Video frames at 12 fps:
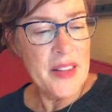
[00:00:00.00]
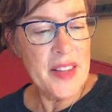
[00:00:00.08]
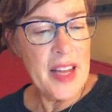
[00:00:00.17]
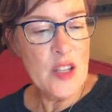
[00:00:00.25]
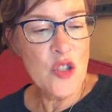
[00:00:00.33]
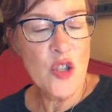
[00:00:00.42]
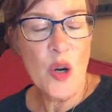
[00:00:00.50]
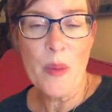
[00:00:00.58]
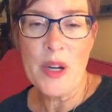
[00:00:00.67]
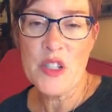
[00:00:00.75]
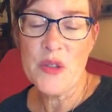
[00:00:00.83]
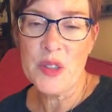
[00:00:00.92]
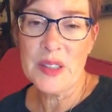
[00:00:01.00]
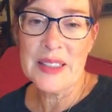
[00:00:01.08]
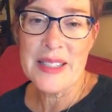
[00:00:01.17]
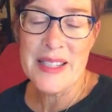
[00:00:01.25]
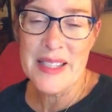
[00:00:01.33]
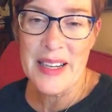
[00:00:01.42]
Thanks so much for
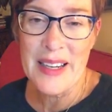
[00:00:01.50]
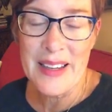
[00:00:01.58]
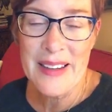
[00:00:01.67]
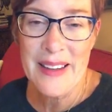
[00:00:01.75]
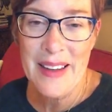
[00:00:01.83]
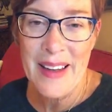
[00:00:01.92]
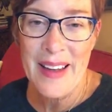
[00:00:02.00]
listening,